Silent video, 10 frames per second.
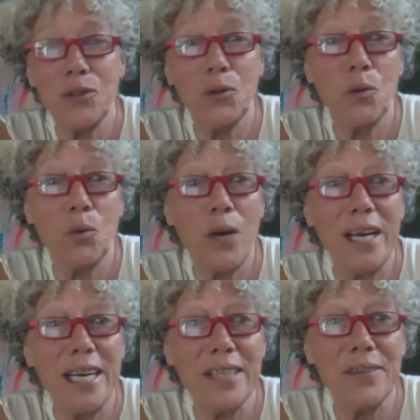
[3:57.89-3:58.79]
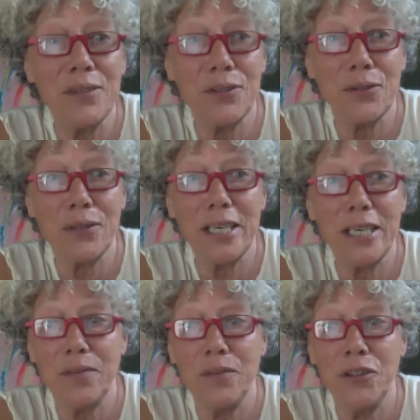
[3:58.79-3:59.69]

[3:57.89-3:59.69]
to awaken those creative